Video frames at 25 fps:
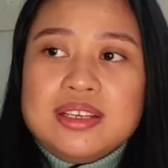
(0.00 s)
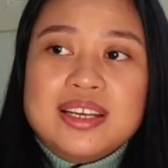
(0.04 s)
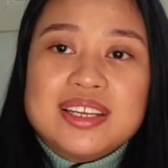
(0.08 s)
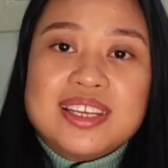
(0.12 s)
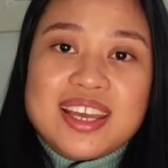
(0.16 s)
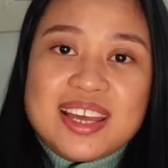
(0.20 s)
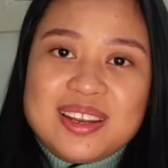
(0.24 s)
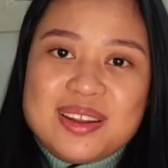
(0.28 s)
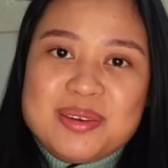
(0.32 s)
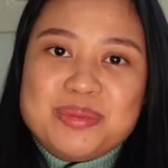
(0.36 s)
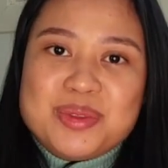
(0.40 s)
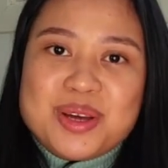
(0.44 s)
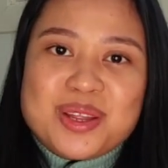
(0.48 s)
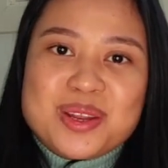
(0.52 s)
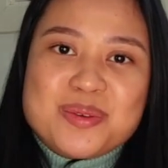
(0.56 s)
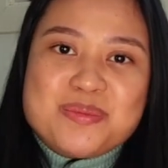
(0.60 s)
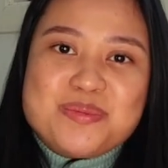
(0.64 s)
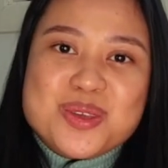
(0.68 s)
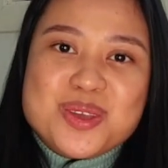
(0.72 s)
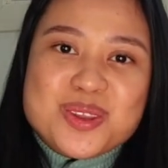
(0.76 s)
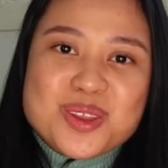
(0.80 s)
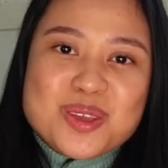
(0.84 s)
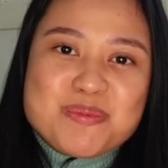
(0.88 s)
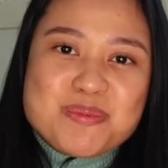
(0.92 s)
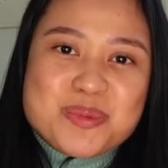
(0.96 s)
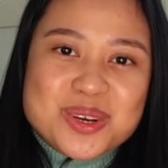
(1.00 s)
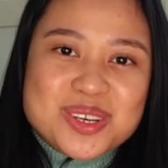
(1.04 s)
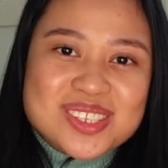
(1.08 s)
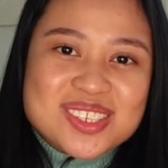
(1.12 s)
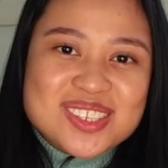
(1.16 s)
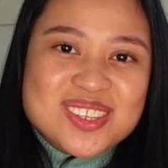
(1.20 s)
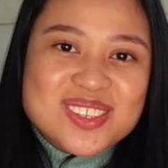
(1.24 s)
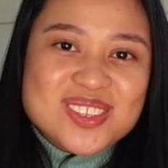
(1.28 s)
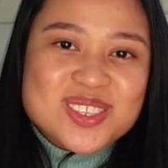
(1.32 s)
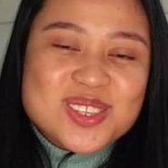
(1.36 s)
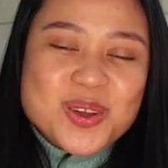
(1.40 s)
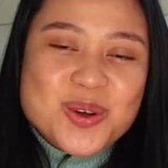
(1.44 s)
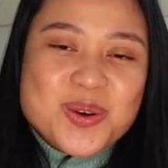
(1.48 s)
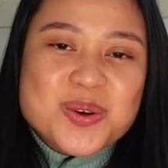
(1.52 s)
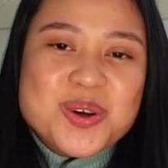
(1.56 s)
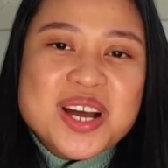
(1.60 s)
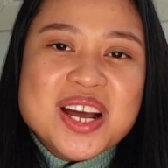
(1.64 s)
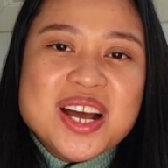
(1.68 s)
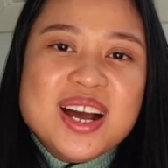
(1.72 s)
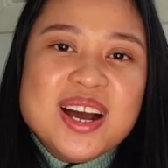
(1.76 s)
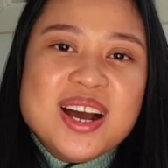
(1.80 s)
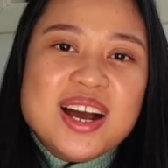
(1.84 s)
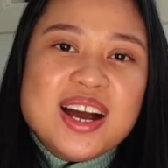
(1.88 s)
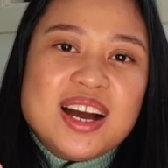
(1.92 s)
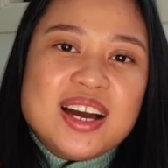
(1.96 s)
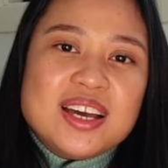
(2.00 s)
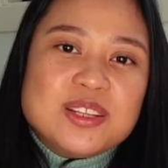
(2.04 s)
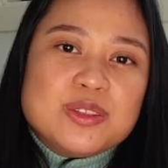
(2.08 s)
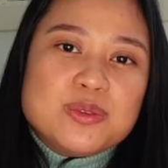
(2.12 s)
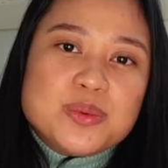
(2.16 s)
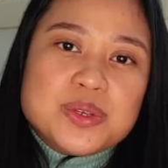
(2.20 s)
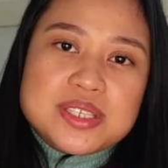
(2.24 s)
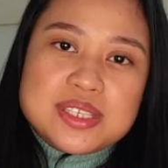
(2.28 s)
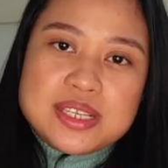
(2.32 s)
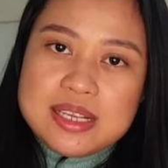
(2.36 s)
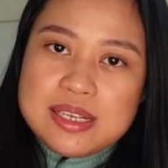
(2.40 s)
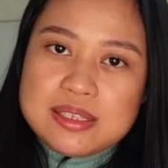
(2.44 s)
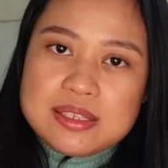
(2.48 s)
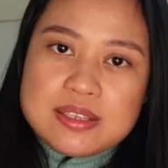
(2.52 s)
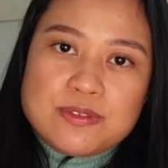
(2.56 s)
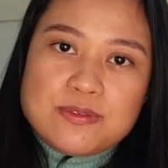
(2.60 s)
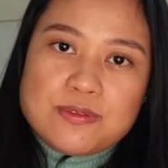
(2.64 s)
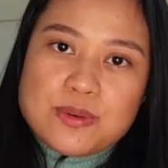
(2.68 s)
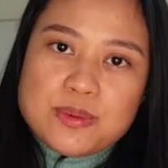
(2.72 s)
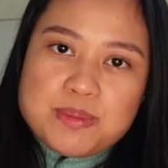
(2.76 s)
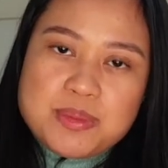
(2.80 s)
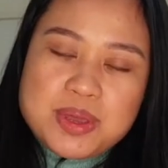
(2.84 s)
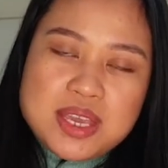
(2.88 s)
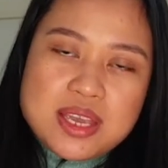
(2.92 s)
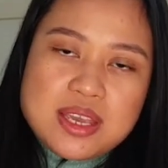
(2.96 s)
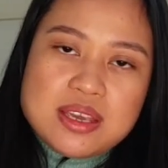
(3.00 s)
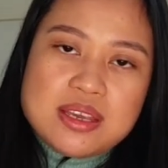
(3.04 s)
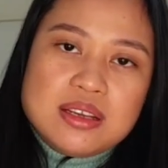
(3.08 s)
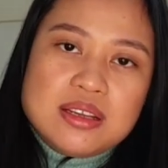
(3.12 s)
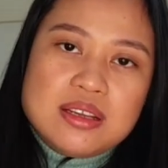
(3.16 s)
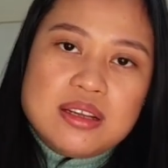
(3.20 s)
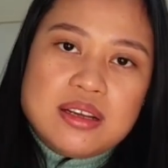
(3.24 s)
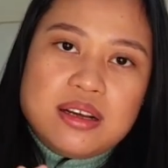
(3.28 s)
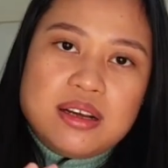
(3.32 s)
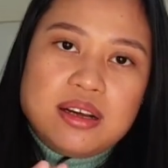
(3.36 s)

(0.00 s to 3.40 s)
a beauty person, so it was easy for me.